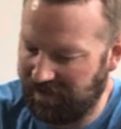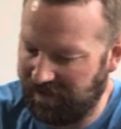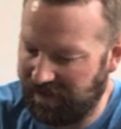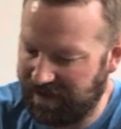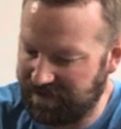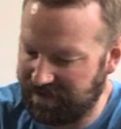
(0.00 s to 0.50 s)

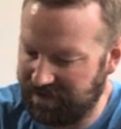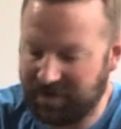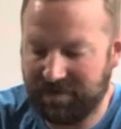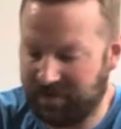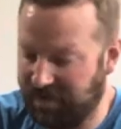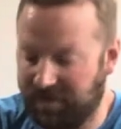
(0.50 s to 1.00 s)
that
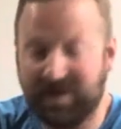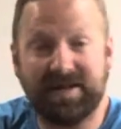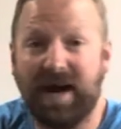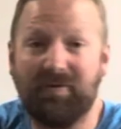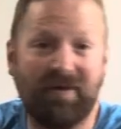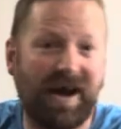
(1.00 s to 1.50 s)
the
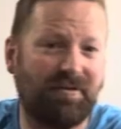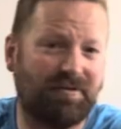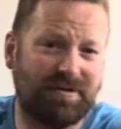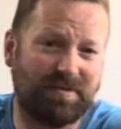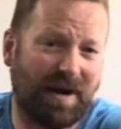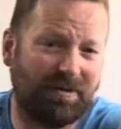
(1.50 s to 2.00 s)
top 5
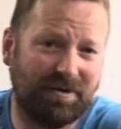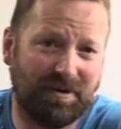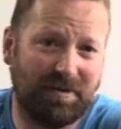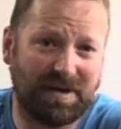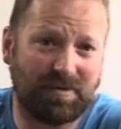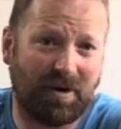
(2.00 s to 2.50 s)
was probably the
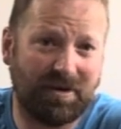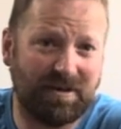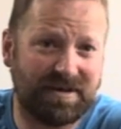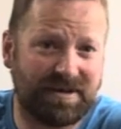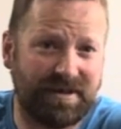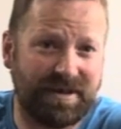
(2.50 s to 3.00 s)
best part of
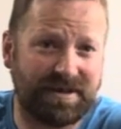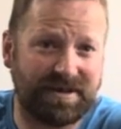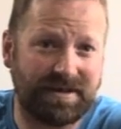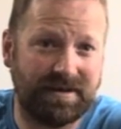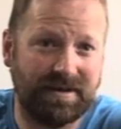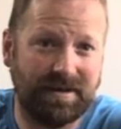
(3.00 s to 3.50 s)
this list,
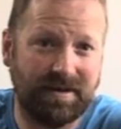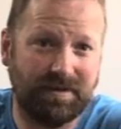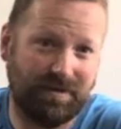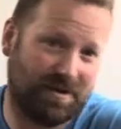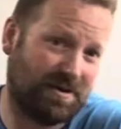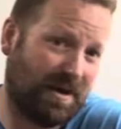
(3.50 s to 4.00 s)

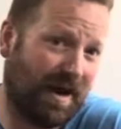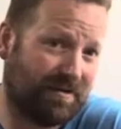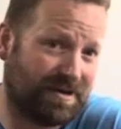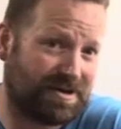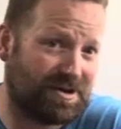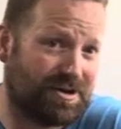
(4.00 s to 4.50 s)
which
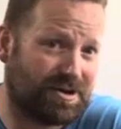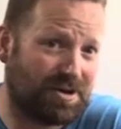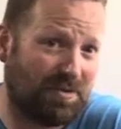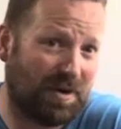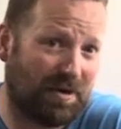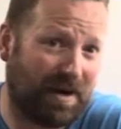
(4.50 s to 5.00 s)
obviously it
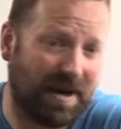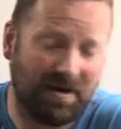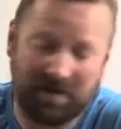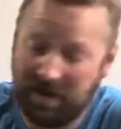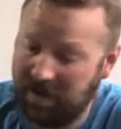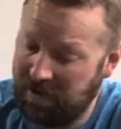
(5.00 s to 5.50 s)
should be, right?
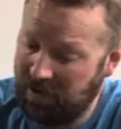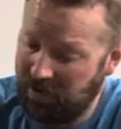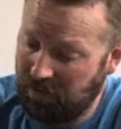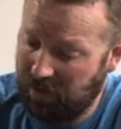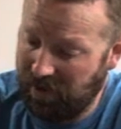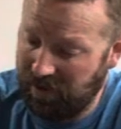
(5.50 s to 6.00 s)

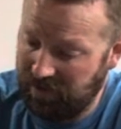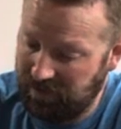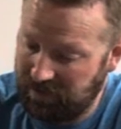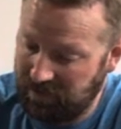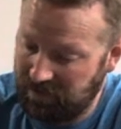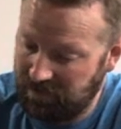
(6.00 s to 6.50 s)
But
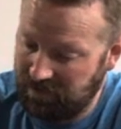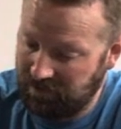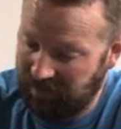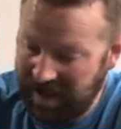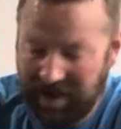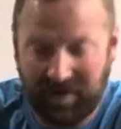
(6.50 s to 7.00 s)

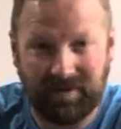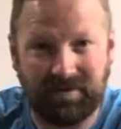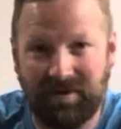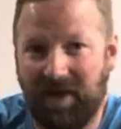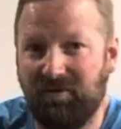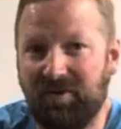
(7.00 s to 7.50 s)
man,
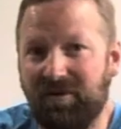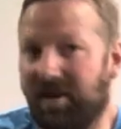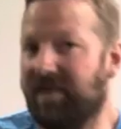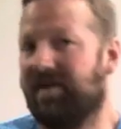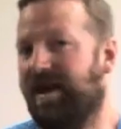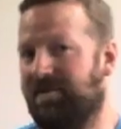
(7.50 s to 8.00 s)
I feel
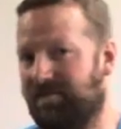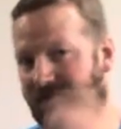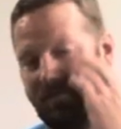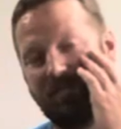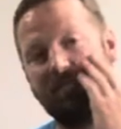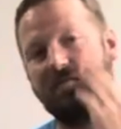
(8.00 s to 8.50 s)
like that
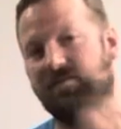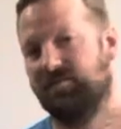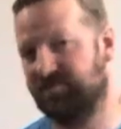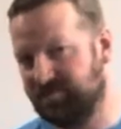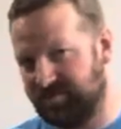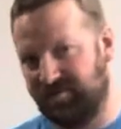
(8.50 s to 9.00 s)

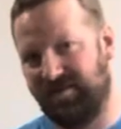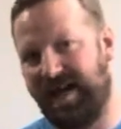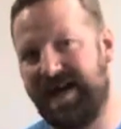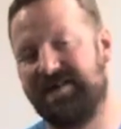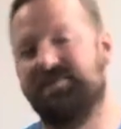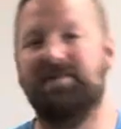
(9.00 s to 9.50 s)

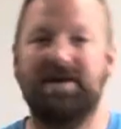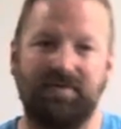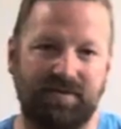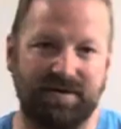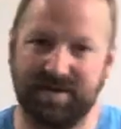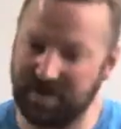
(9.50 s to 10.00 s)
last bit
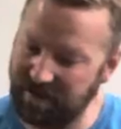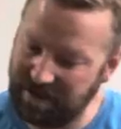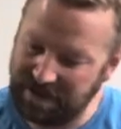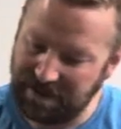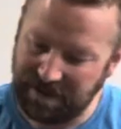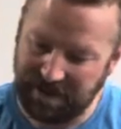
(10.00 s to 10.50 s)
was
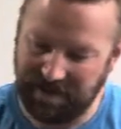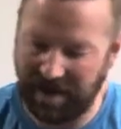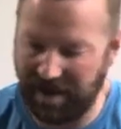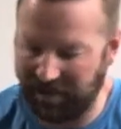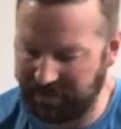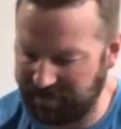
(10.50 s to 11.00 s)

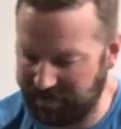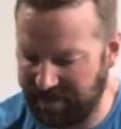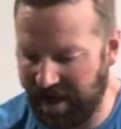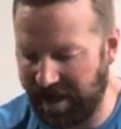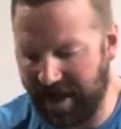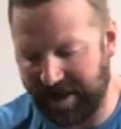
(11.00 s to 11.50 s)
not
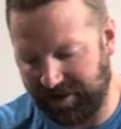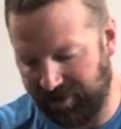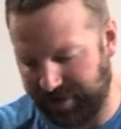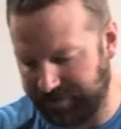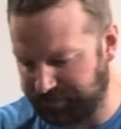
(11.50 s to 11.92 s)
accurate